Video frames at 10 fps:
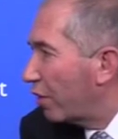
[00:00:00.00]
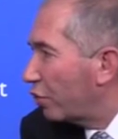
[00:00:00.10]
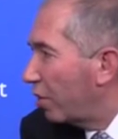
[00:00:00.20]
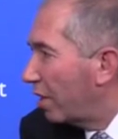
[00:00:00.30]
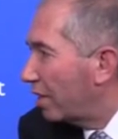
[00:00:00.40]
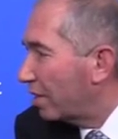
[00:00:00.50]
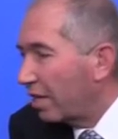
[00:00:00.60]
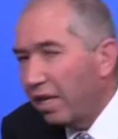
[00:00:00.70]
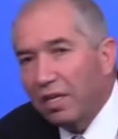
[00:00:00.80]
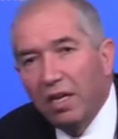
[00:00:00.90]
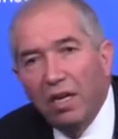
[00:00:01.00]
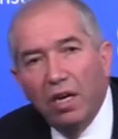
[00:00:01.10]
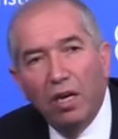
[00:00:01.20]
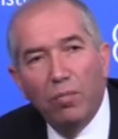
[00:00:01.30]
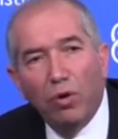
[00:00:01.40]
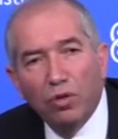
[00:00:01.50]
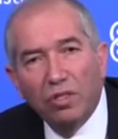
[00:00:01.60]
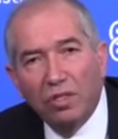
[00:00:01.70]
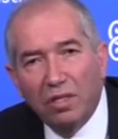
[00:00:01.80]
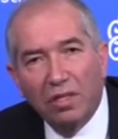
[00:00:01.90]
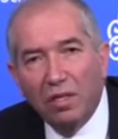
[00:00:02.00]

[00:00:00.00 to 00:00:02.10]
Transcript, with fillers: Al-Shuhada Street in most,